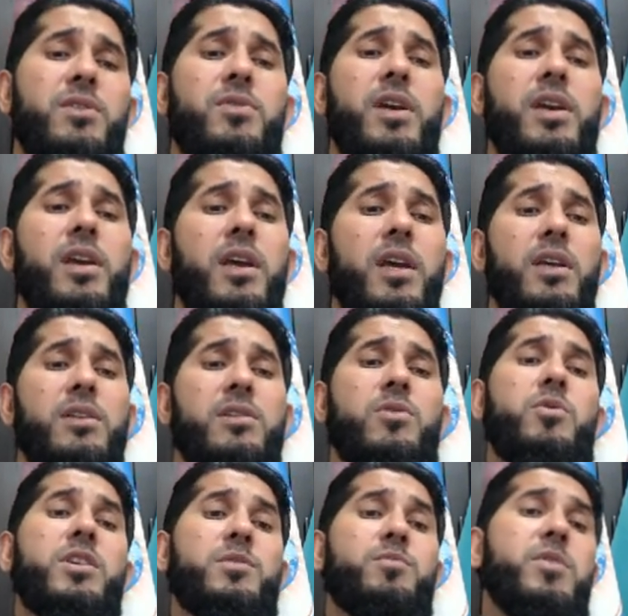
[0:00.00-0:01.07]
Okay,
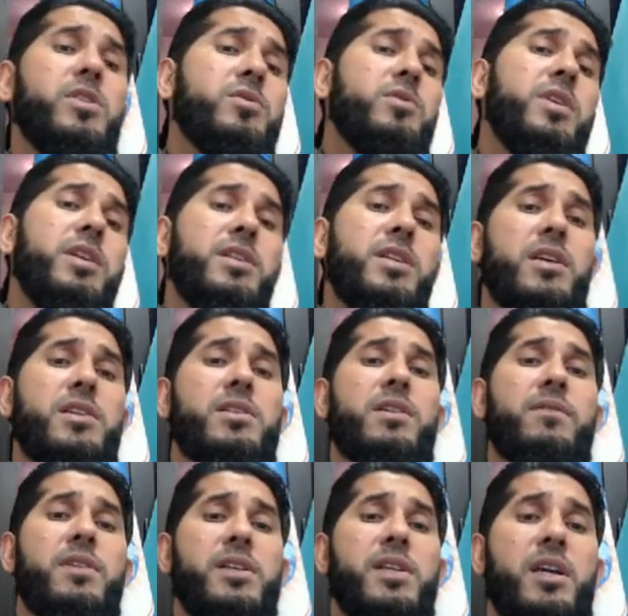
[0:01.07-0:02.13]
so he has been to India
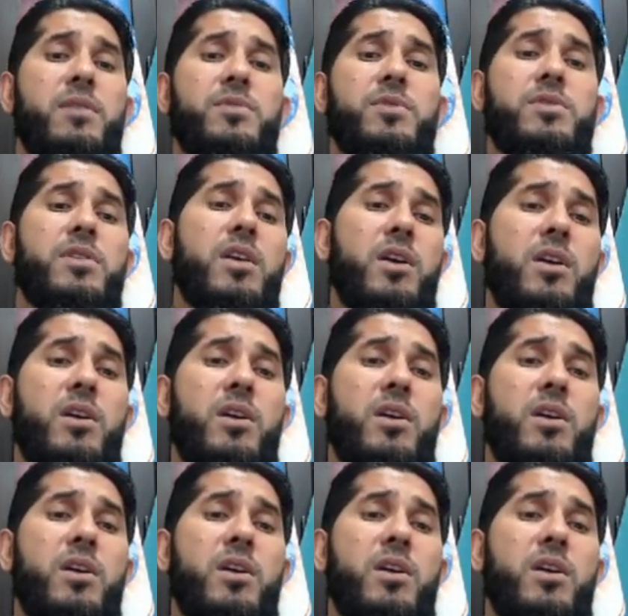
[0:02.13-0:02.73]
several times.